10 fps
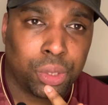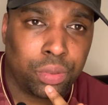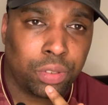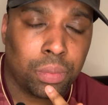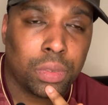
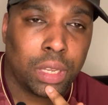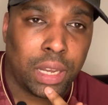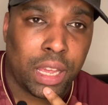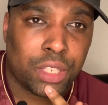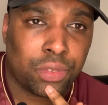from the
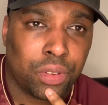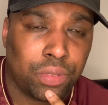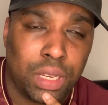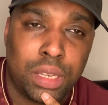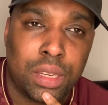last
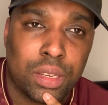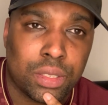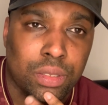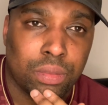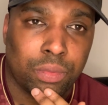15 years
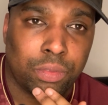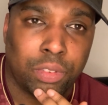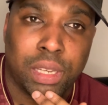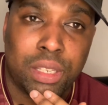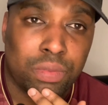for
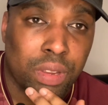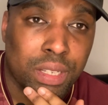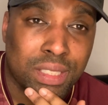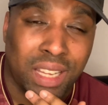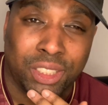Leeds fans
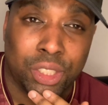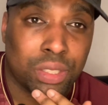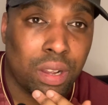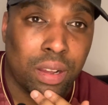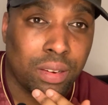that just
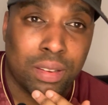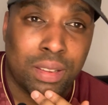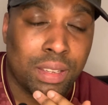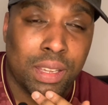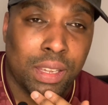can't
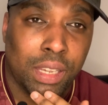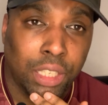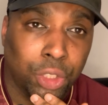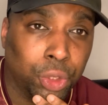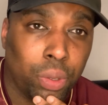
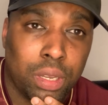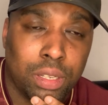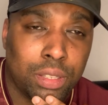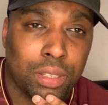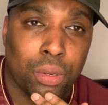enjoy
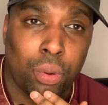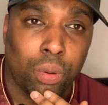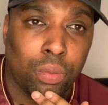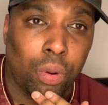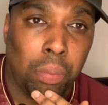anything
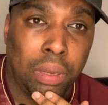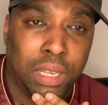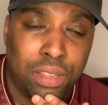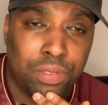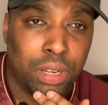or
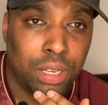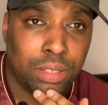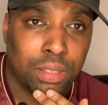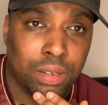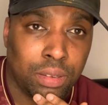believe in
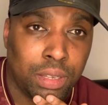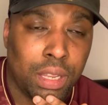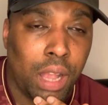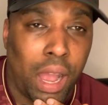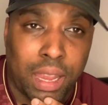anything.
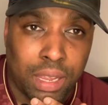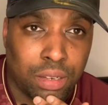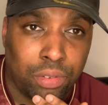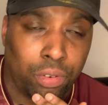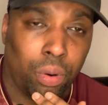I had it
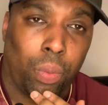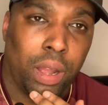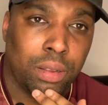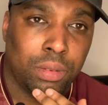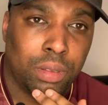for a
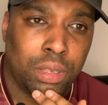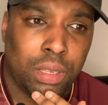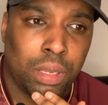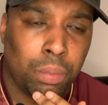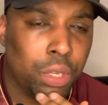while,
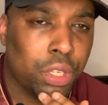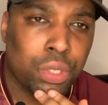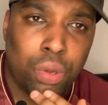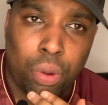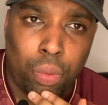but there's
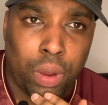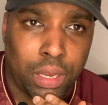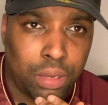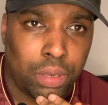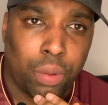no way
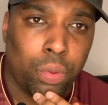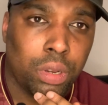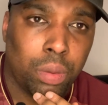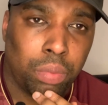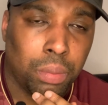that we're in the
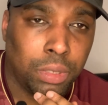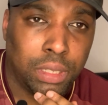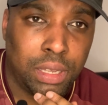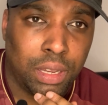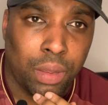Premier
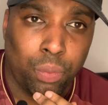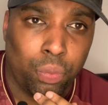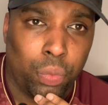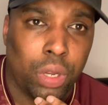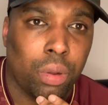League and
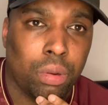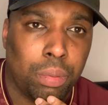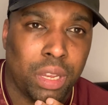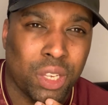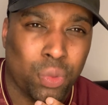we're going up
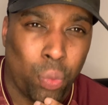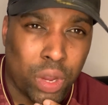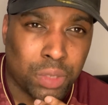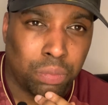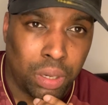against
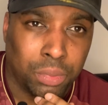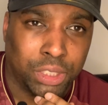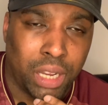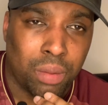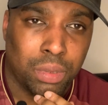West Bromwich
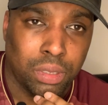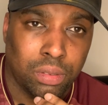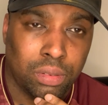Albion